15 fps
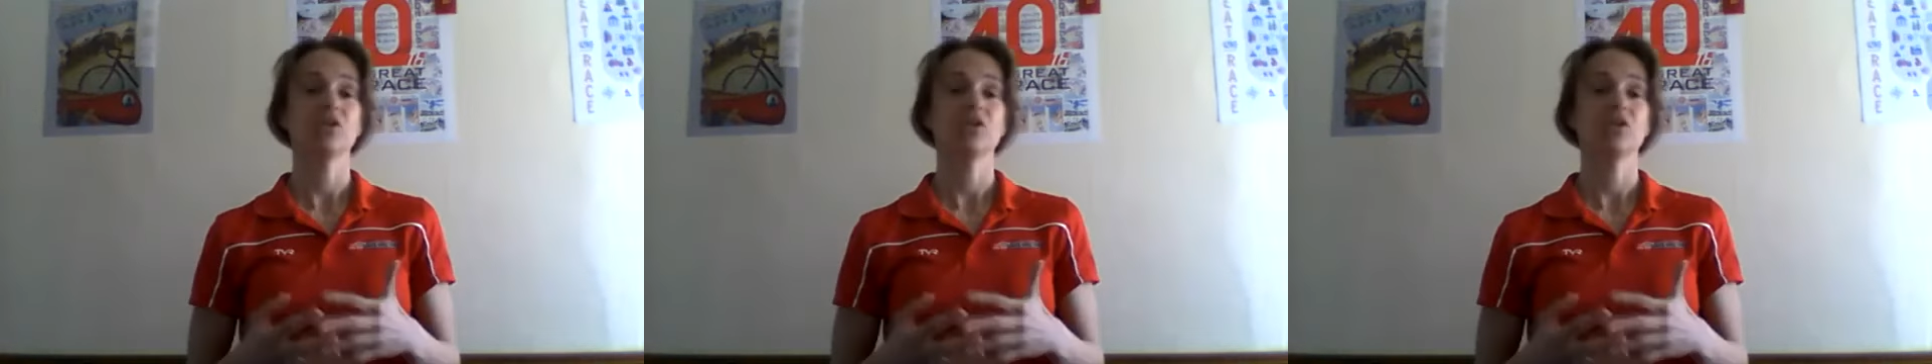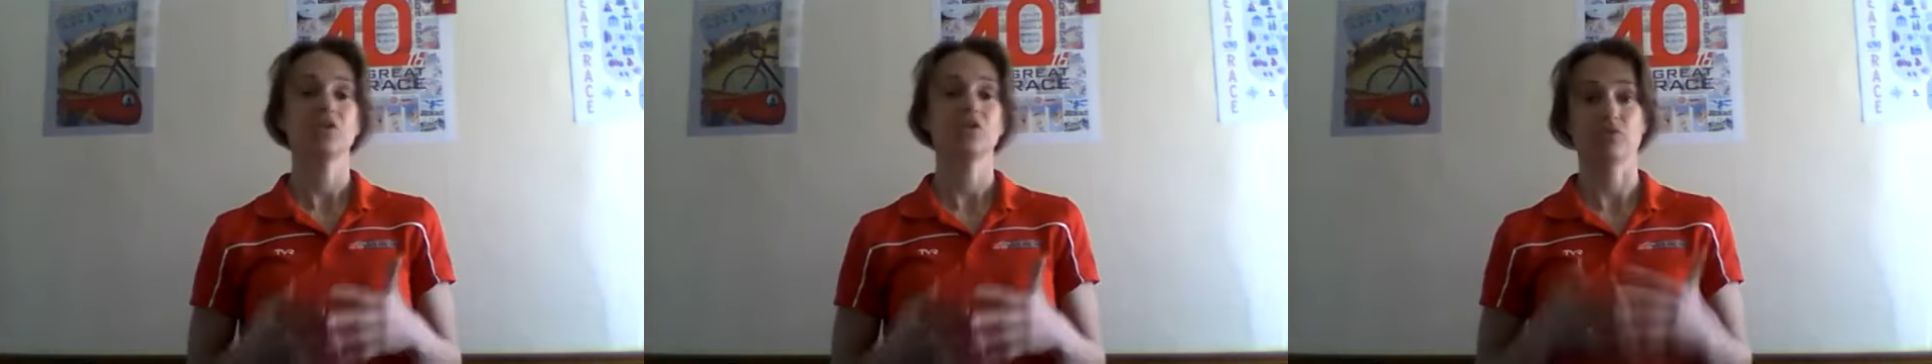
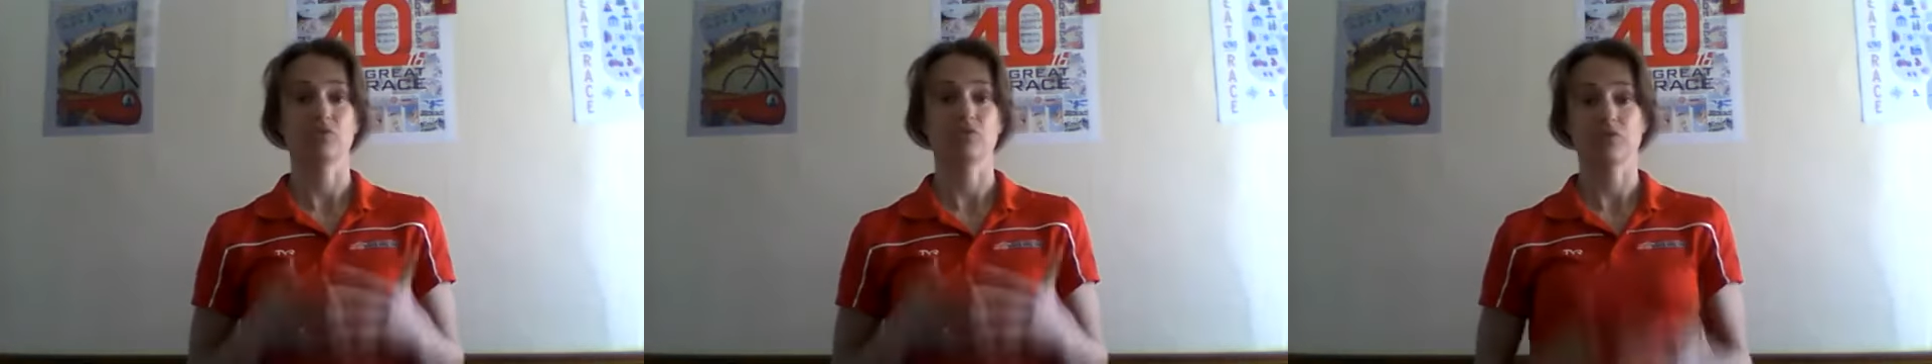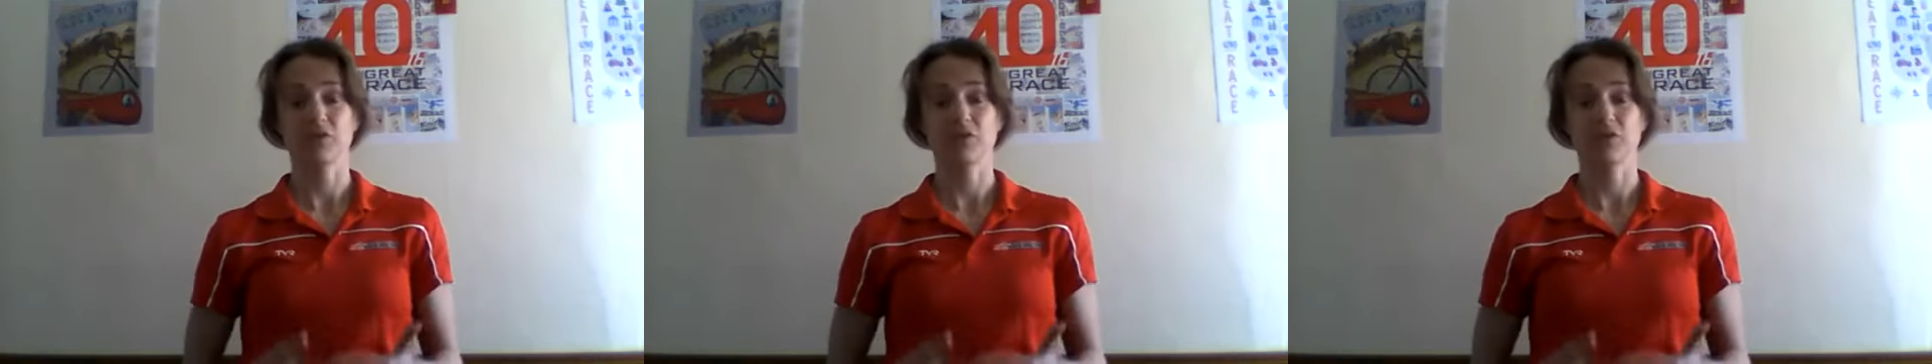So the
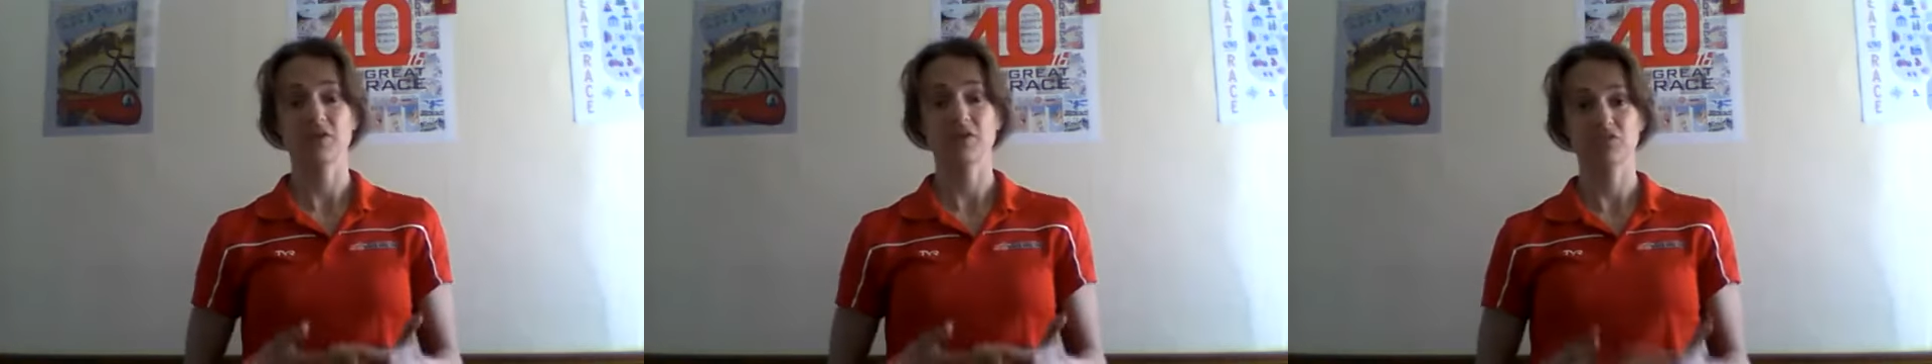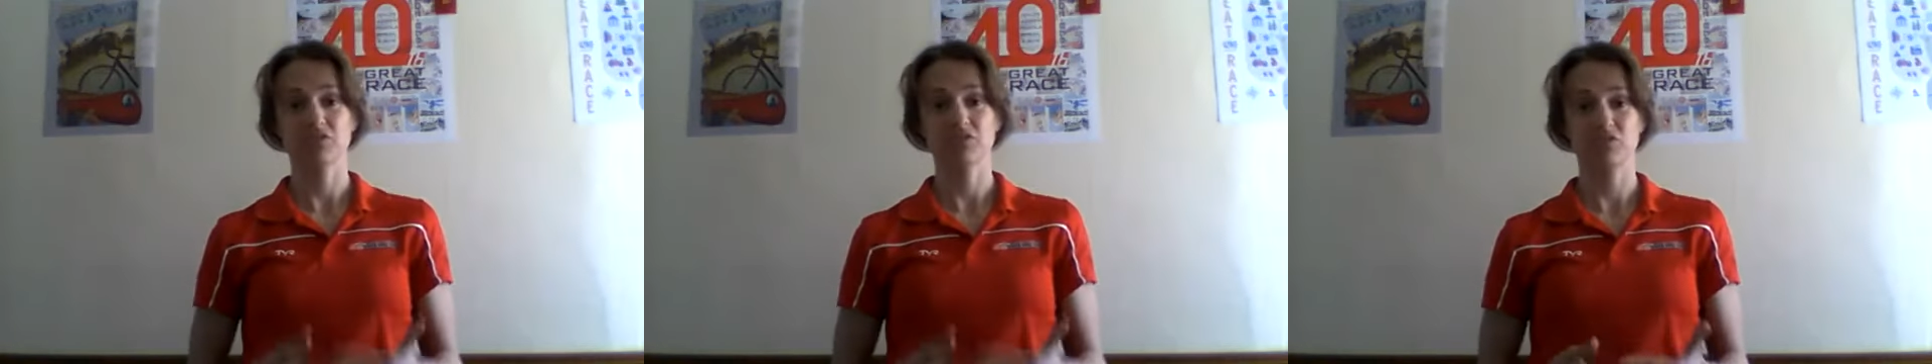
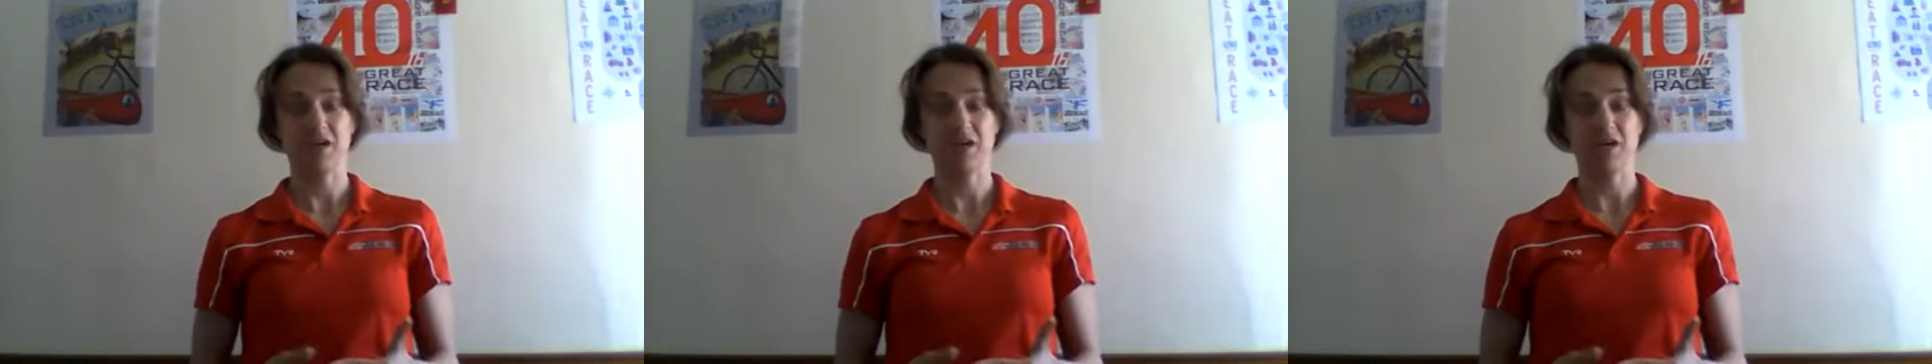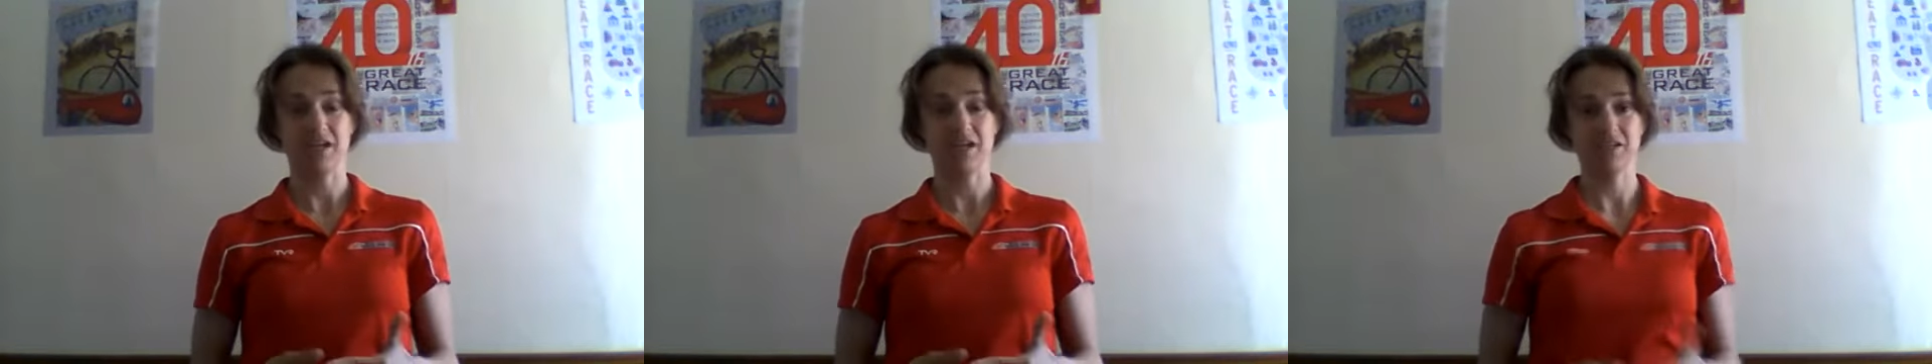thoracic
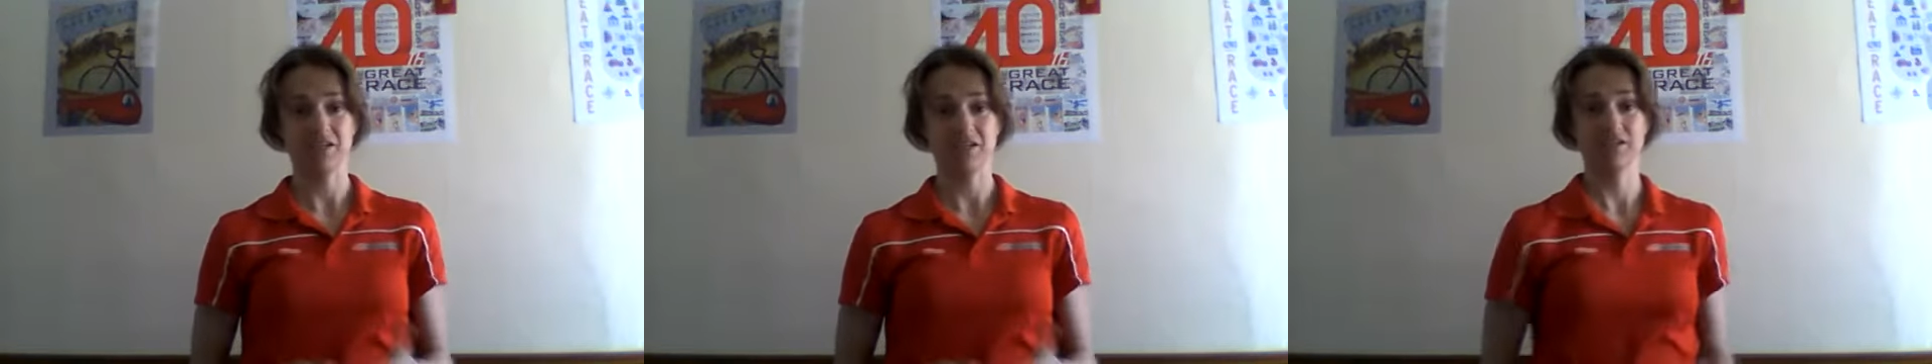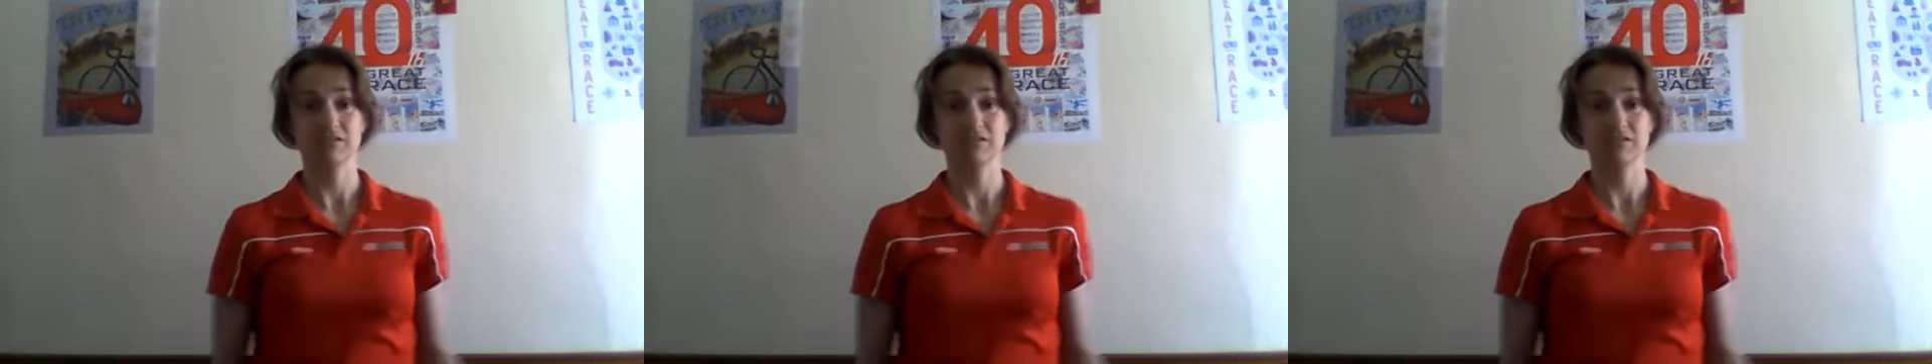spine